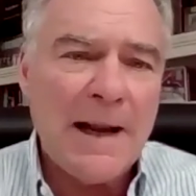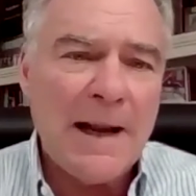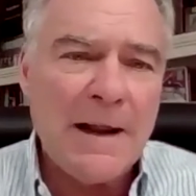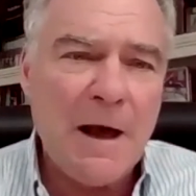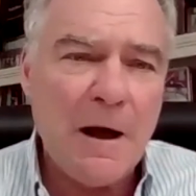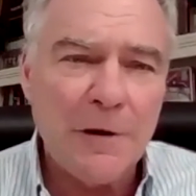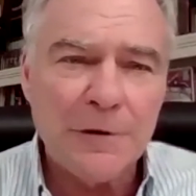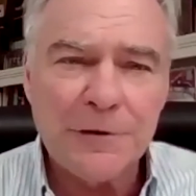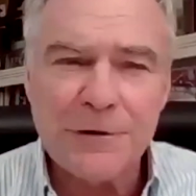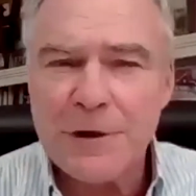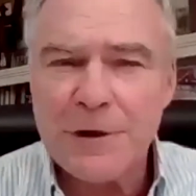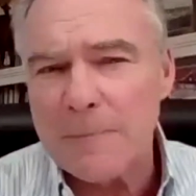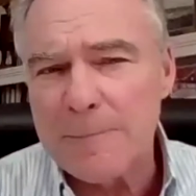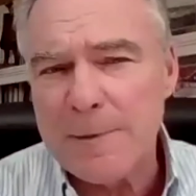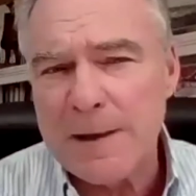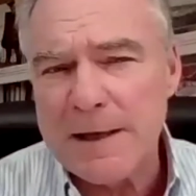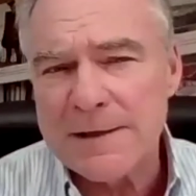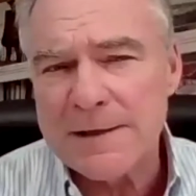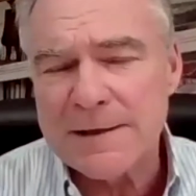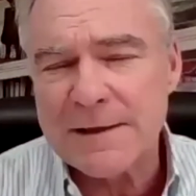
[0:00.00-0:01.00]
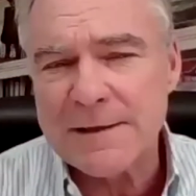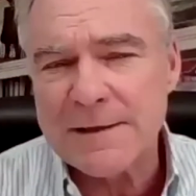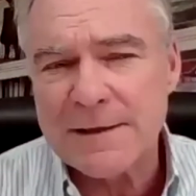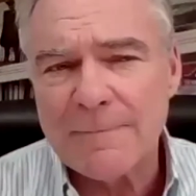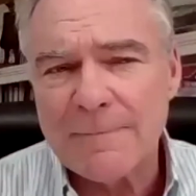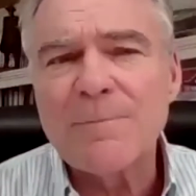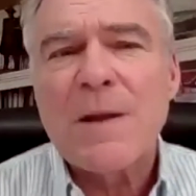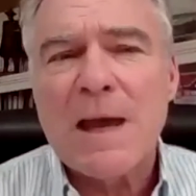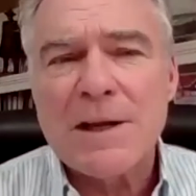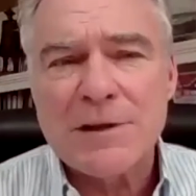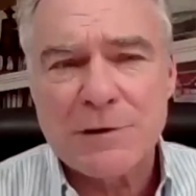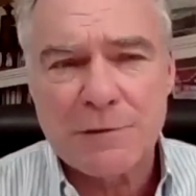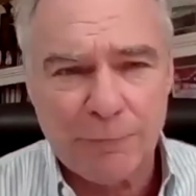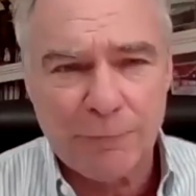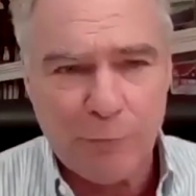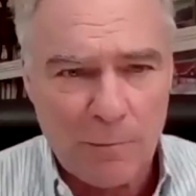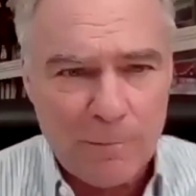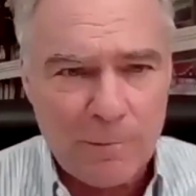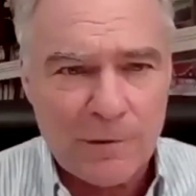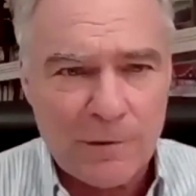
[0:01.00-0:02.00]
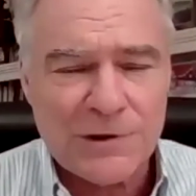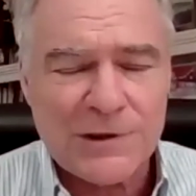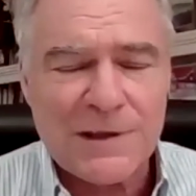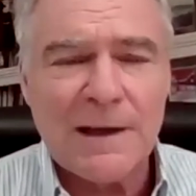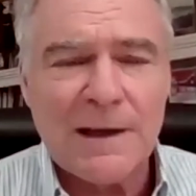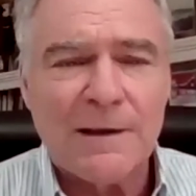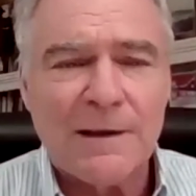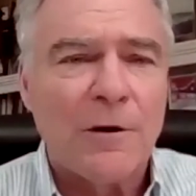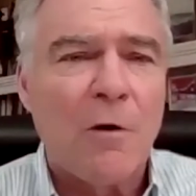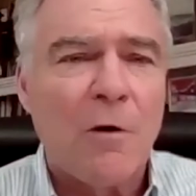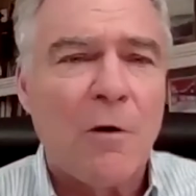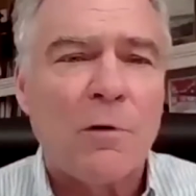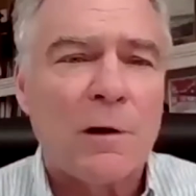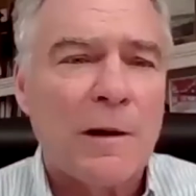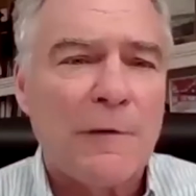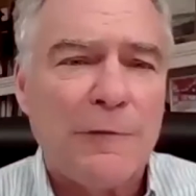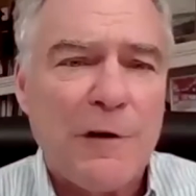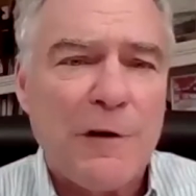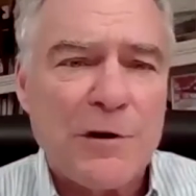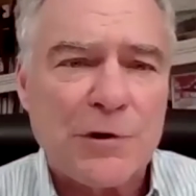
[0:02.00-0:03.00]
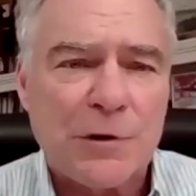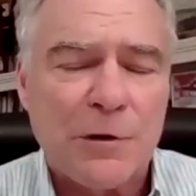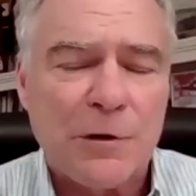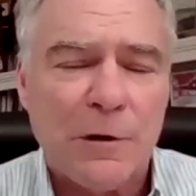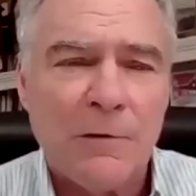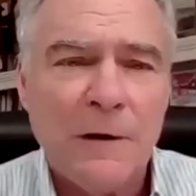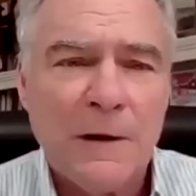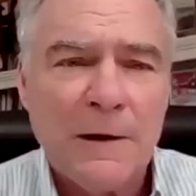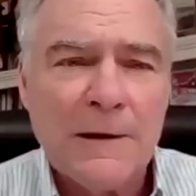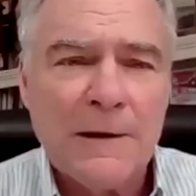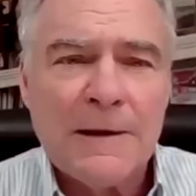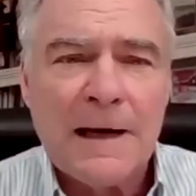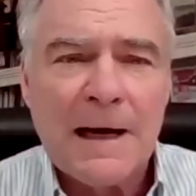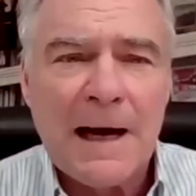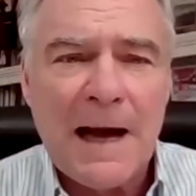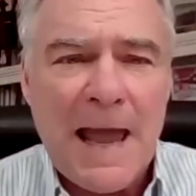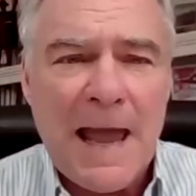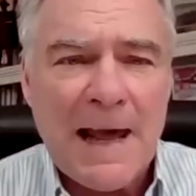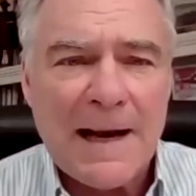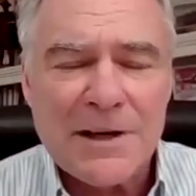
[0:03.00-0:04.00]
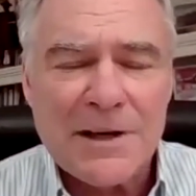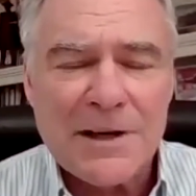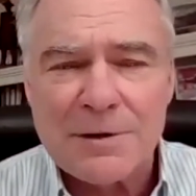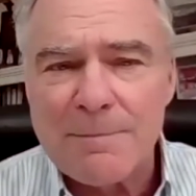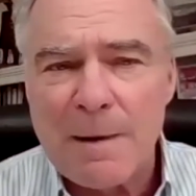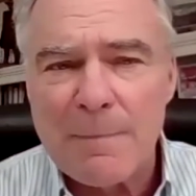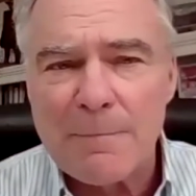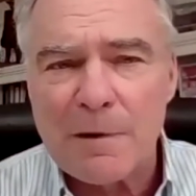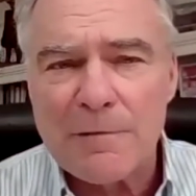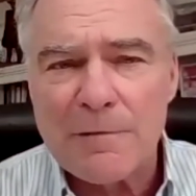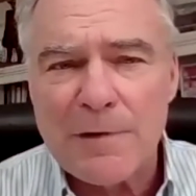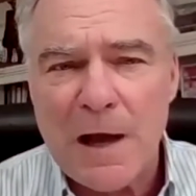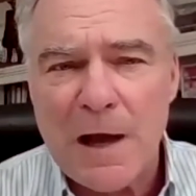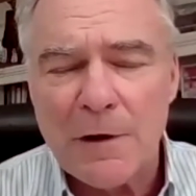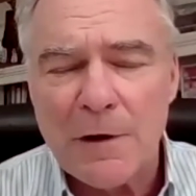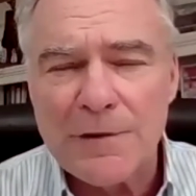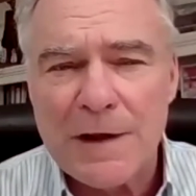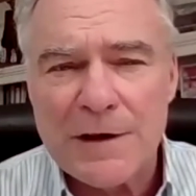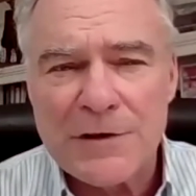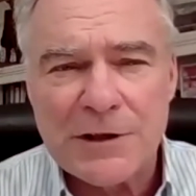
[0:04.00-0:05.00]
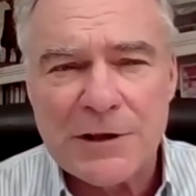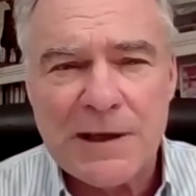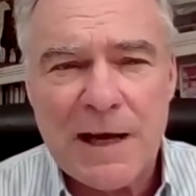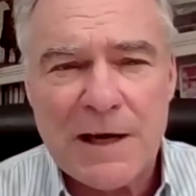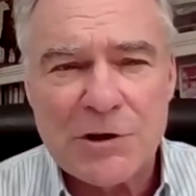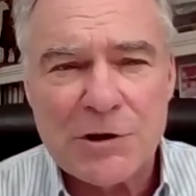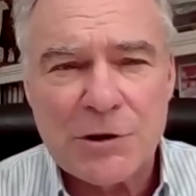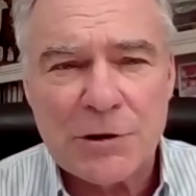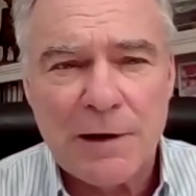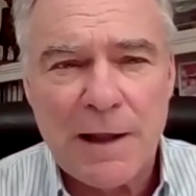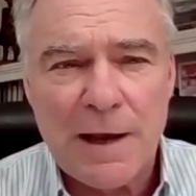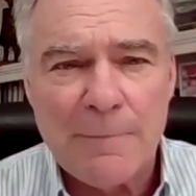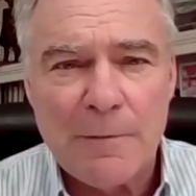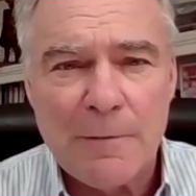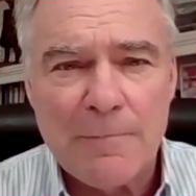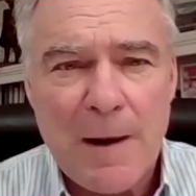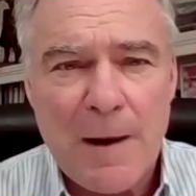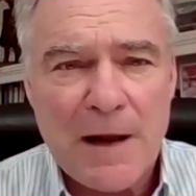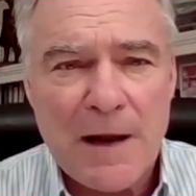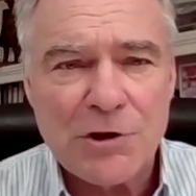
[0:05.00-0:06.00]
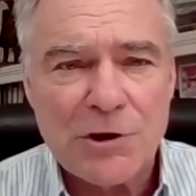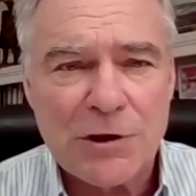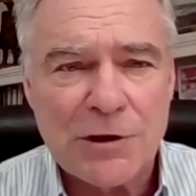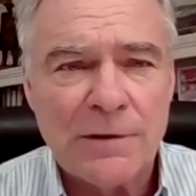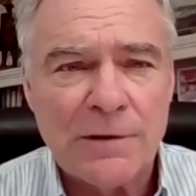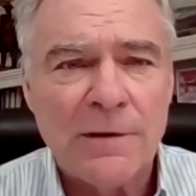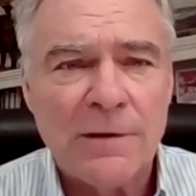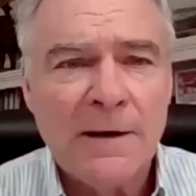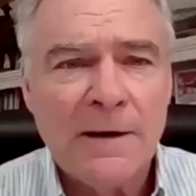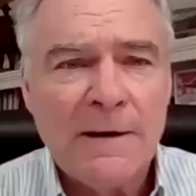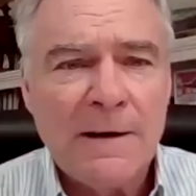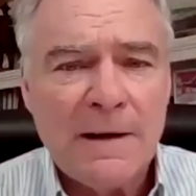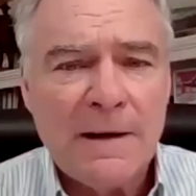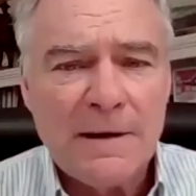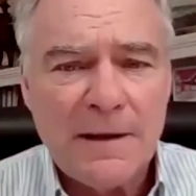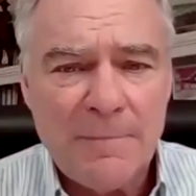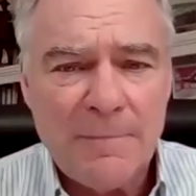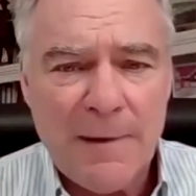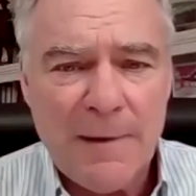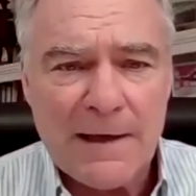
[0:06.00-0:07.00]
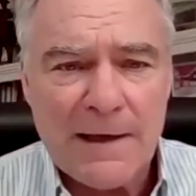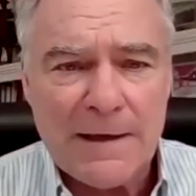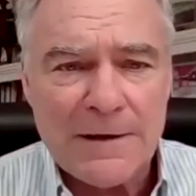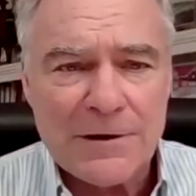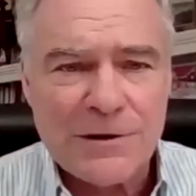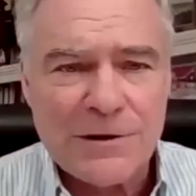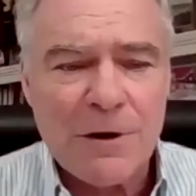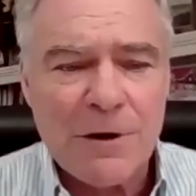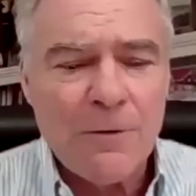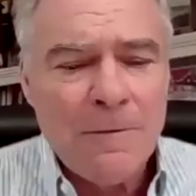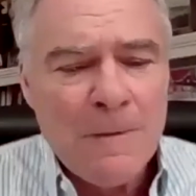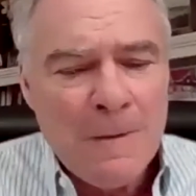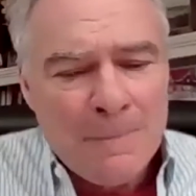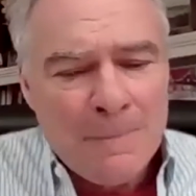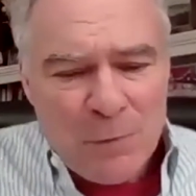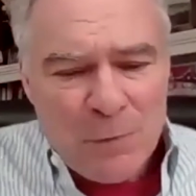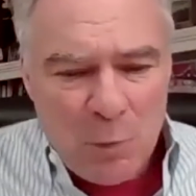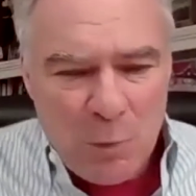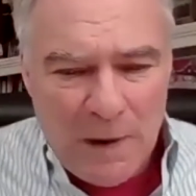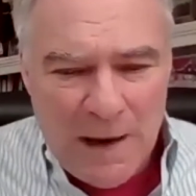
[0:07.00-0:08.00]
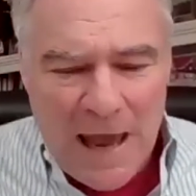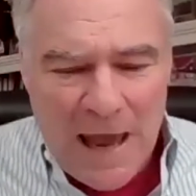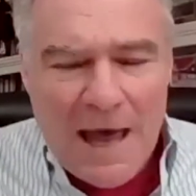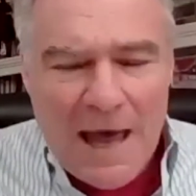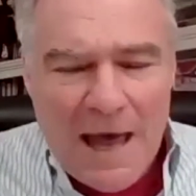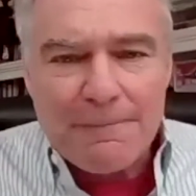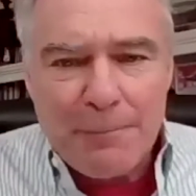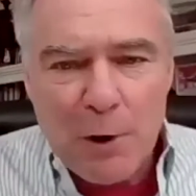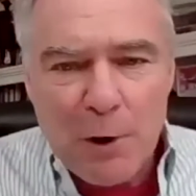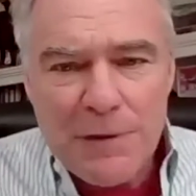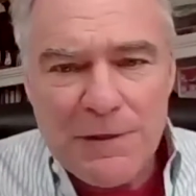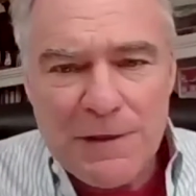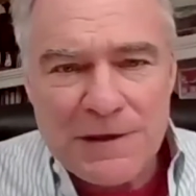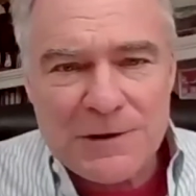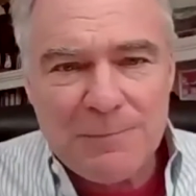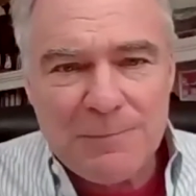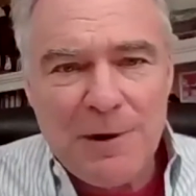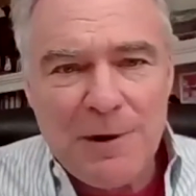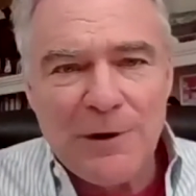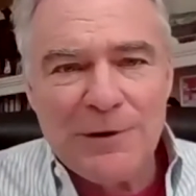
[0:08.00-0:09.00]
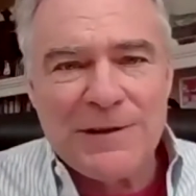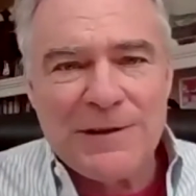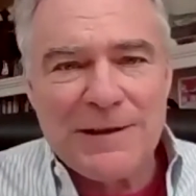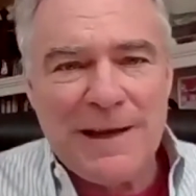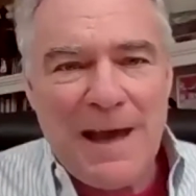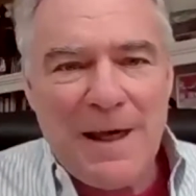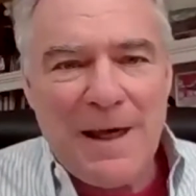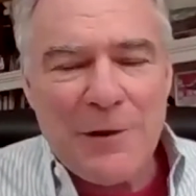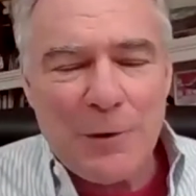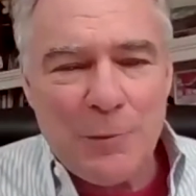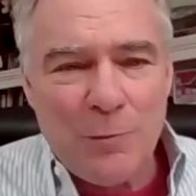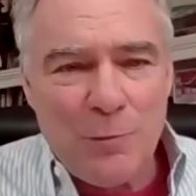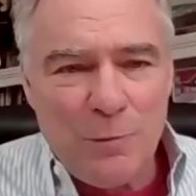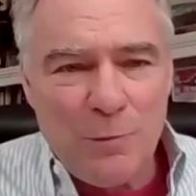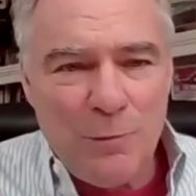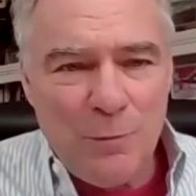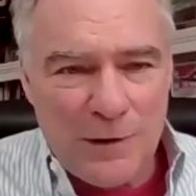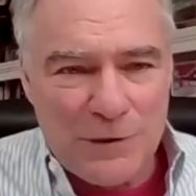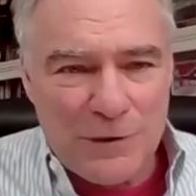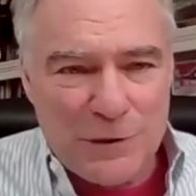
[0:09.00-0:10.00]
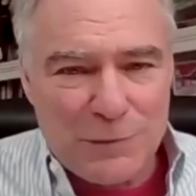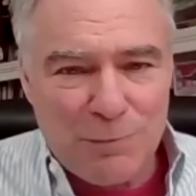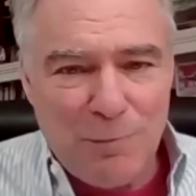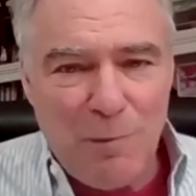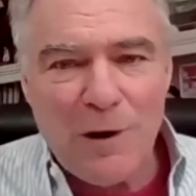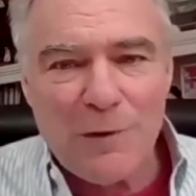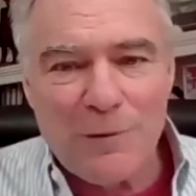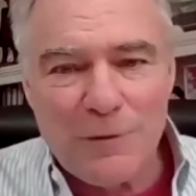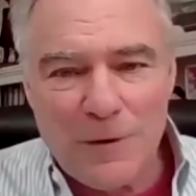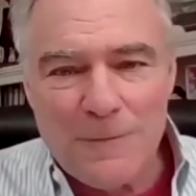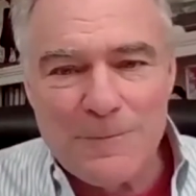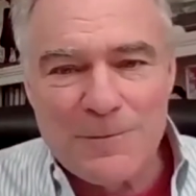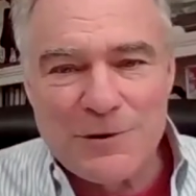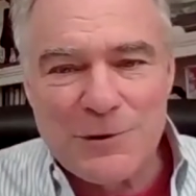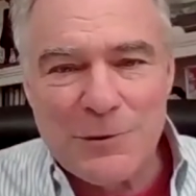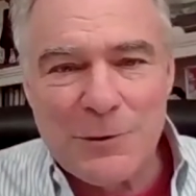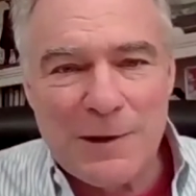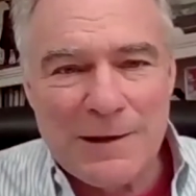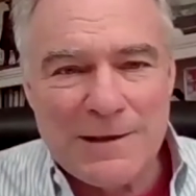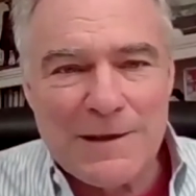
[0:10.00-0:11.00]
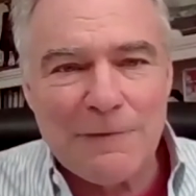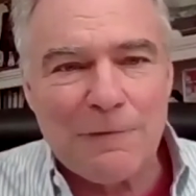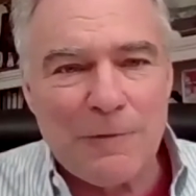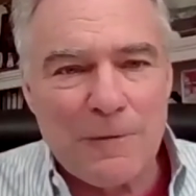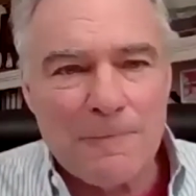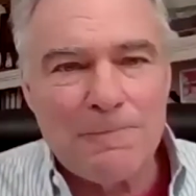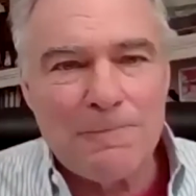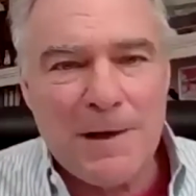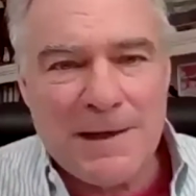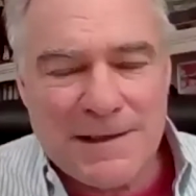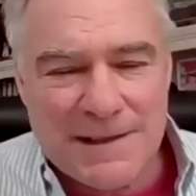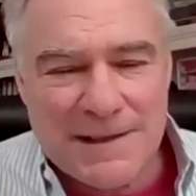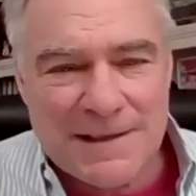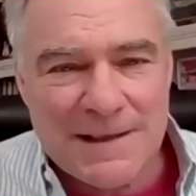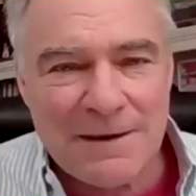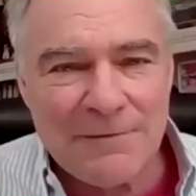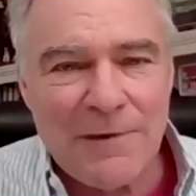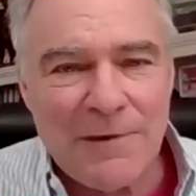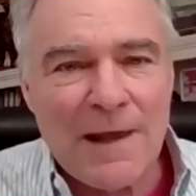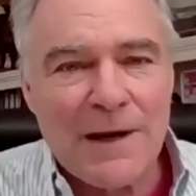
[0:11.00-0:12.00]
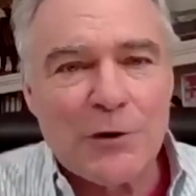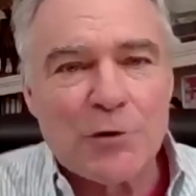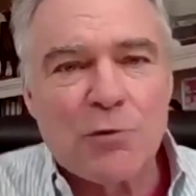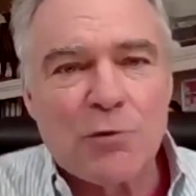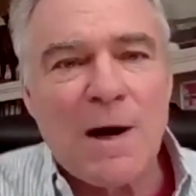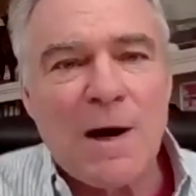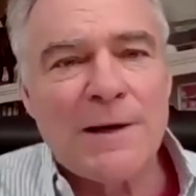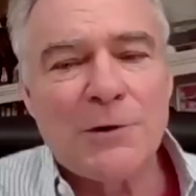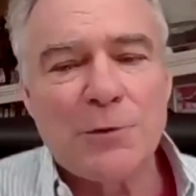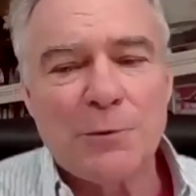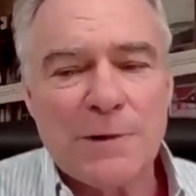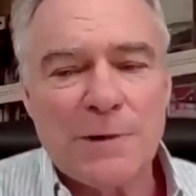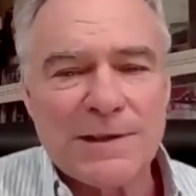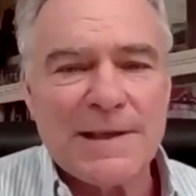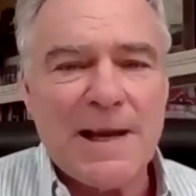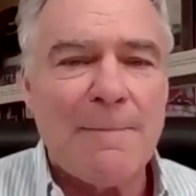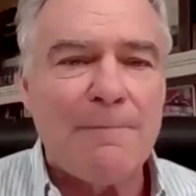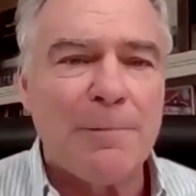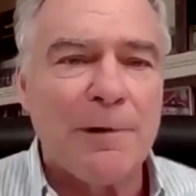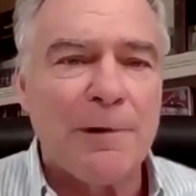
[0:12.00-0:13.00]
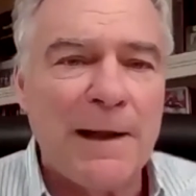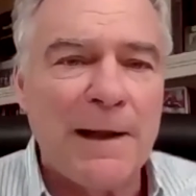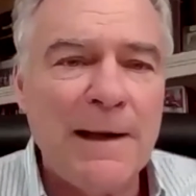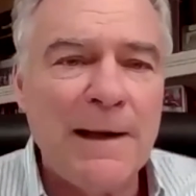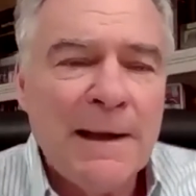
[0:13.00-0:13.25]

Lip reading: healthcare pieces as a former state and local official and as a member of the Health, Education, Labor, Pension Committee. So we had to put this bill together with small groups doing different pieces of it and then trying to assemble it.